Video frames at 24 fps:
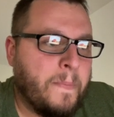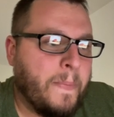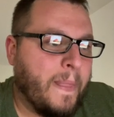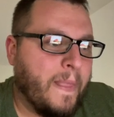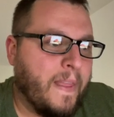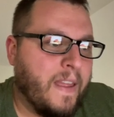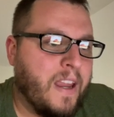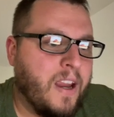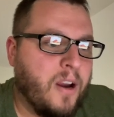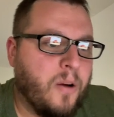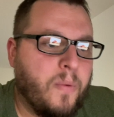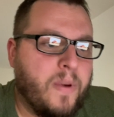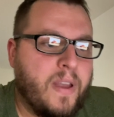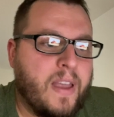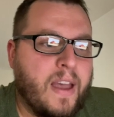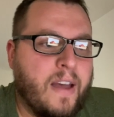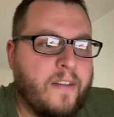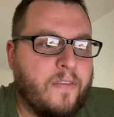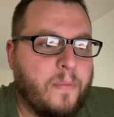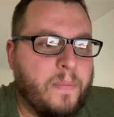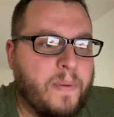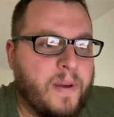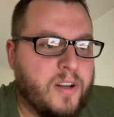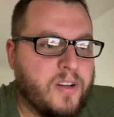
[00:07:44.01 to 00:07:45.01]
And here we
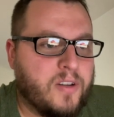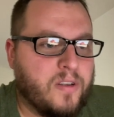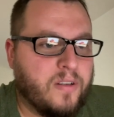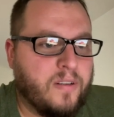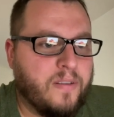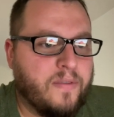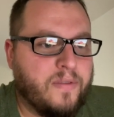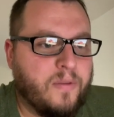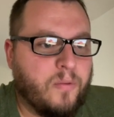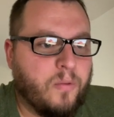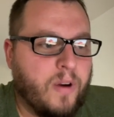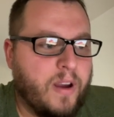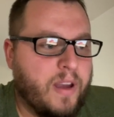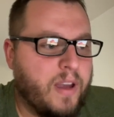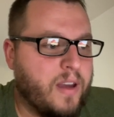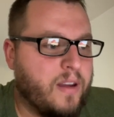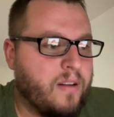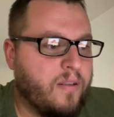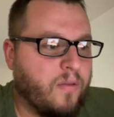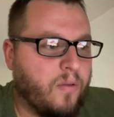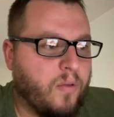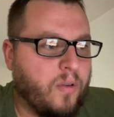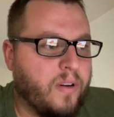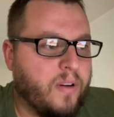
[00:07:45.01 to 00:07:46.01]
have a picture of the red or